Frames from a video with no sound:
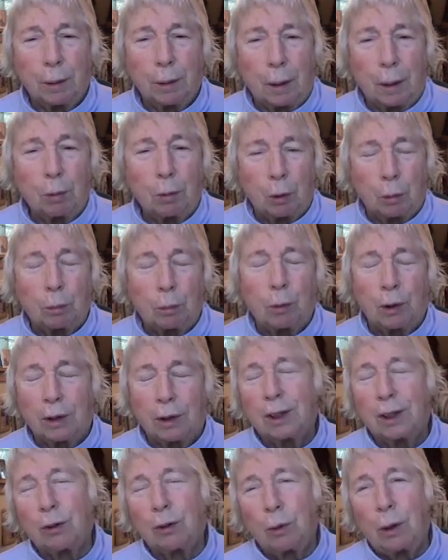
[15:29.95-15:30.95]

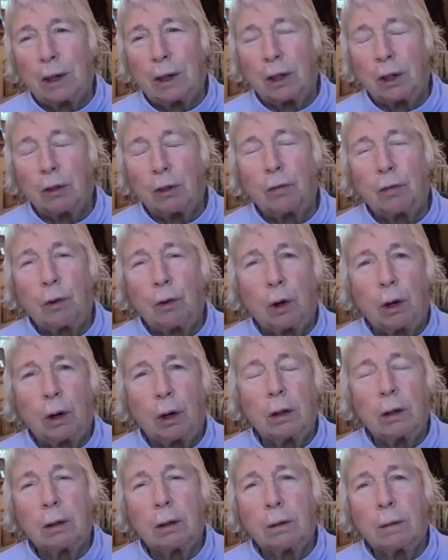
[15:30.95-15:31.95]
appropriate credit for
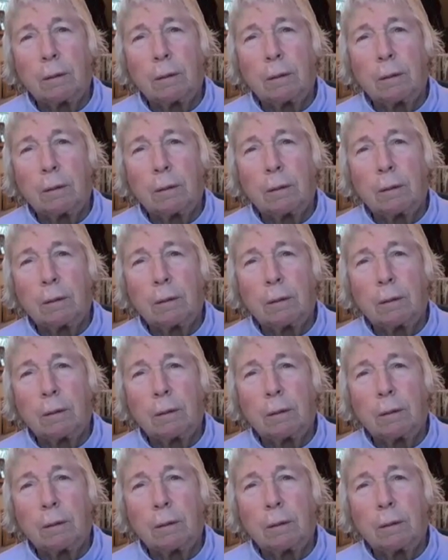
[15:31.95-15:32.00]
it.